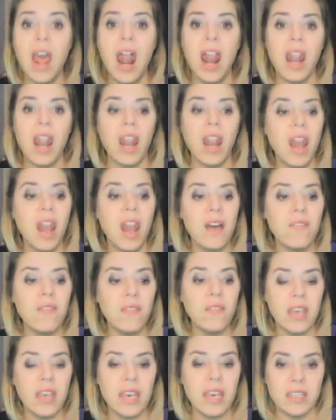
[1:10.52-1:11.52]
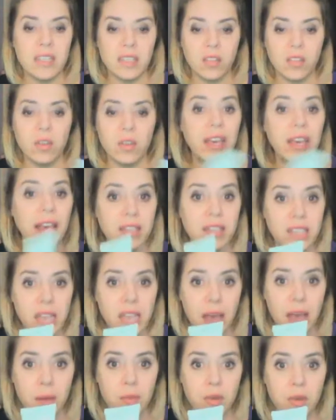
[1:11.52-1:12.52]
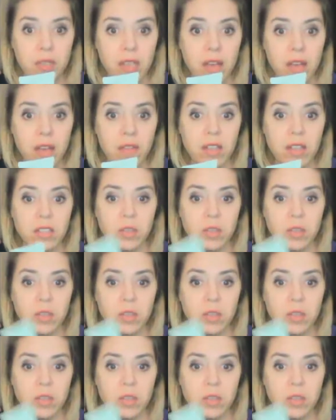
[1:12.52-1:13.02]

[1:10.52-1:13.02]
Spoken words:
Love this. You can get samples of it.